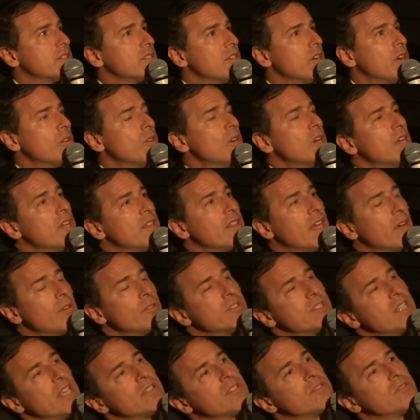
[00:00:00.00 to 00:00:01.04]
So
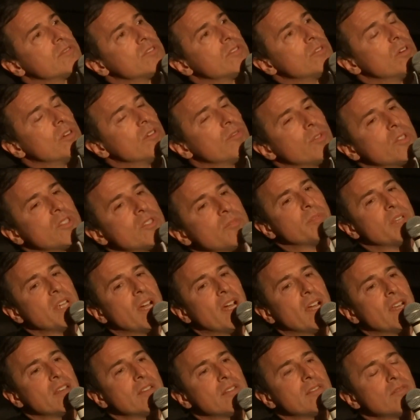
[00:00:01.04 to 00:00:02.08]
that's sort of
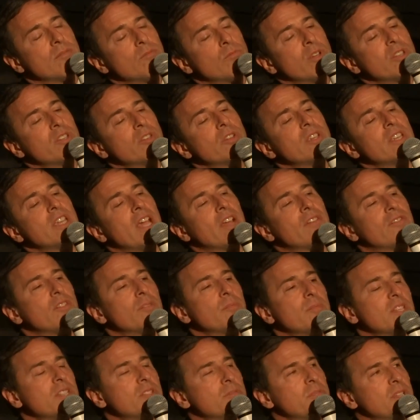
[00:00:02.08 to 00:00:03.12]
behind what you get
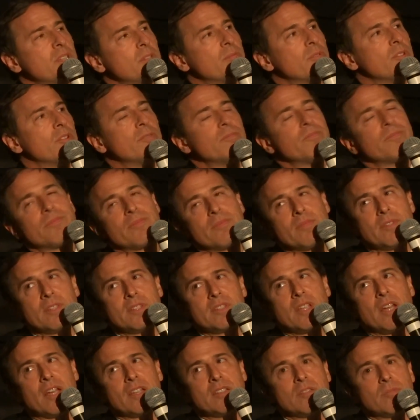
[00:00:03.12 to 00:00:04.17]
from these people,
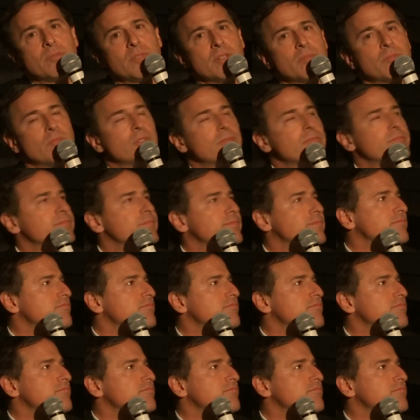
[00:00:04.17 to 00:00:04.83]
these kinds of people.